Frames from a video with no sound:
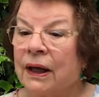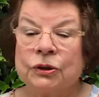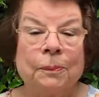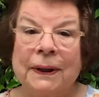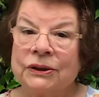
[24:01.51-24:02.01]

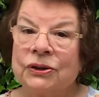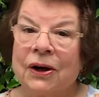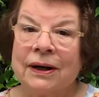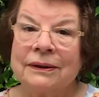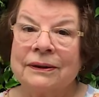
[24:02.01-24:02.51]
out your pledge
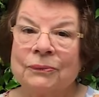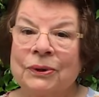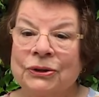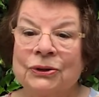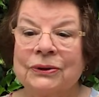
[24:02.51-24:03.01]
card and
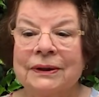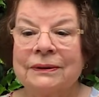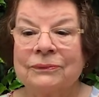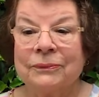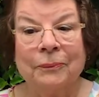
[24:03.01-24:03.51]
return
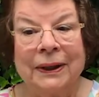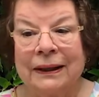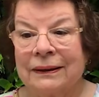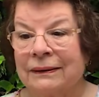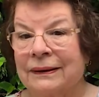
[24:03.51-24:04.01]
it
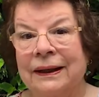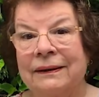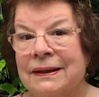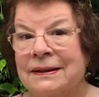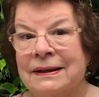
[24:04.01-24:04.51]
immediately
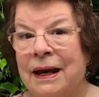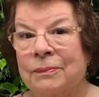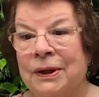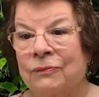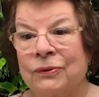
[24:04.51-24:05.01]
in the
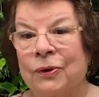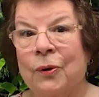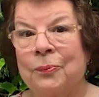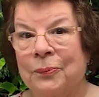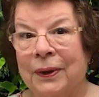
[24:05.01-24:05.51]
stamped
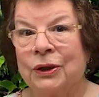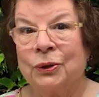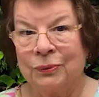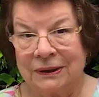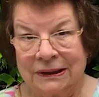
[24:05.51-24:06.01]
envelope that
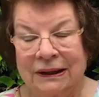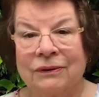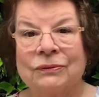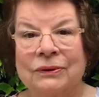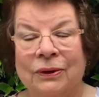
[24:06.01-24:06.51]
you
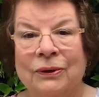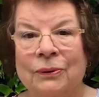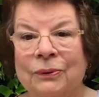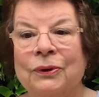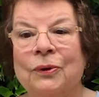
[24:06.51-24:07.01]
received
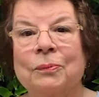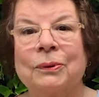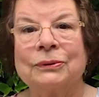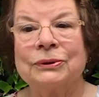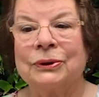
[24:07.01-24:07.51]
along with your
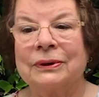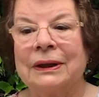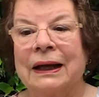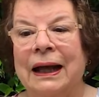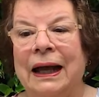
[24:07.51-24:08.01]
brochure.
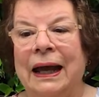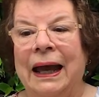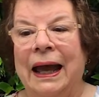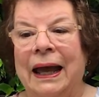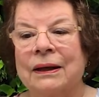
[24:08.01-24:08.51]

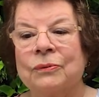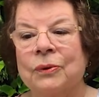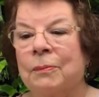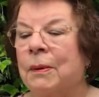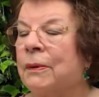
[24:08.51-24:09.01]
And
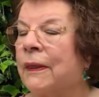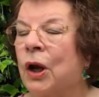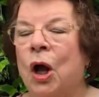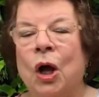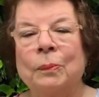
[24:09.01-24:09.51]
remember
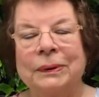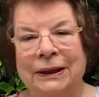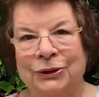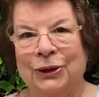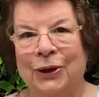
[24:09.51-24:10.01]
that all
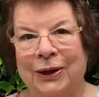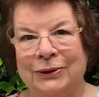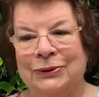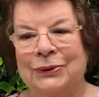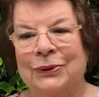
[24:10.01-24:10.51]
pledge
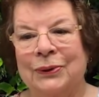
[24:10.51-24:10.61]
cards